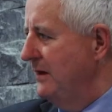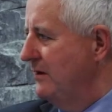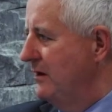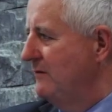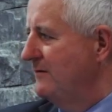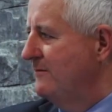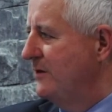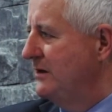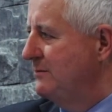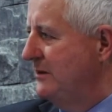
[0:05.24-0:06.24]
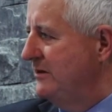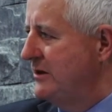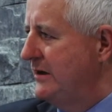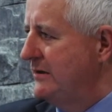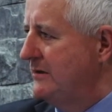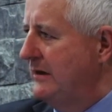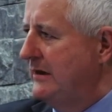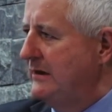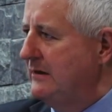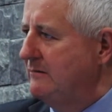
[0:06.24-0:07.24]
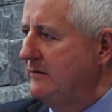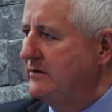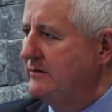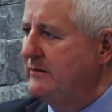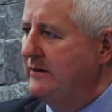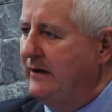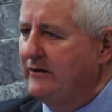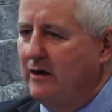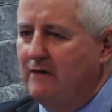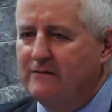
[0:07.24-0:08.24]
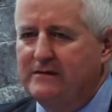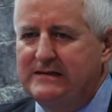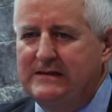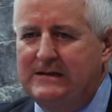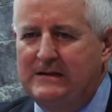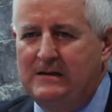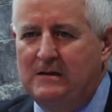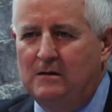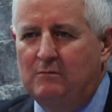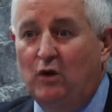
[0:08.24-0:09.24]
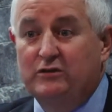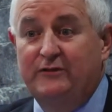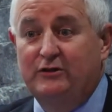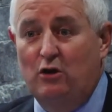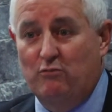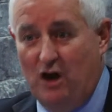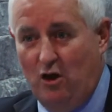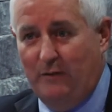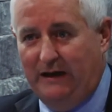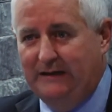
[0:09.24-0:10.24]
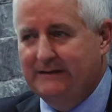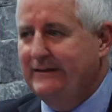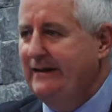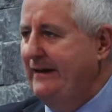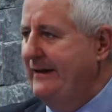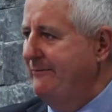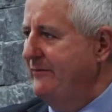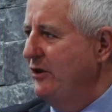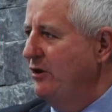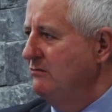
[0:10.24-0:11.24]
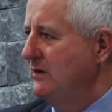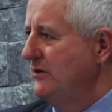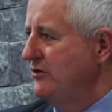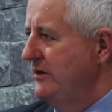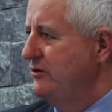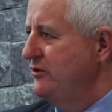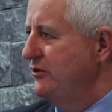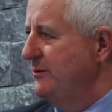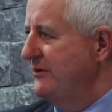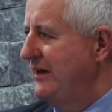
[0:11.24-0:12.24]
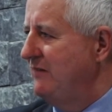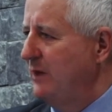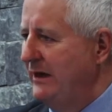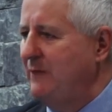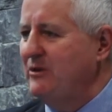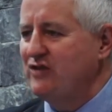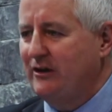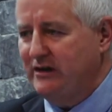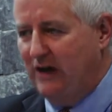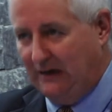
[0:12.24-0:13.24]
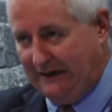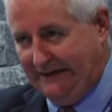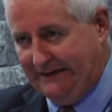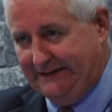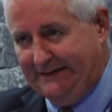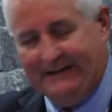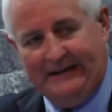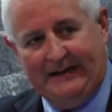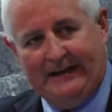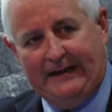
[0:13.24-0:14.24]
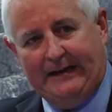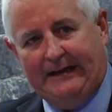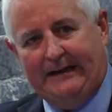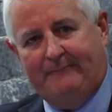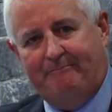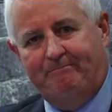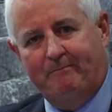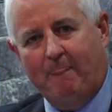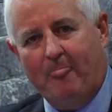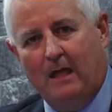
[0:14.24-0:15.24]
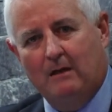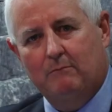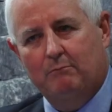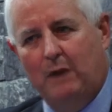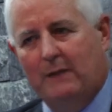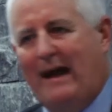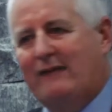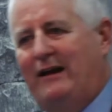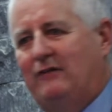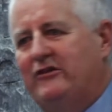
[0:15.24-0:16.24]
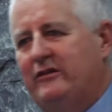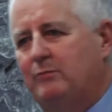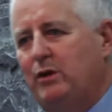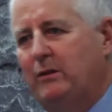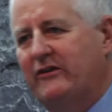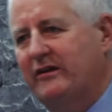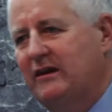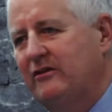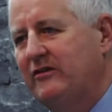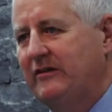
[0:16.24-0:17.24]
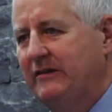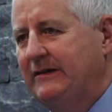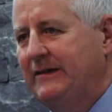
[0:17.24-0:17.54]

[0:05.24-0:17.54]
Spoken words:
McDonald for inviting me to chair today's conference. Most of you don't know me, so I should introduce myself. My name is Gerry Donnelly. My background is in the public service.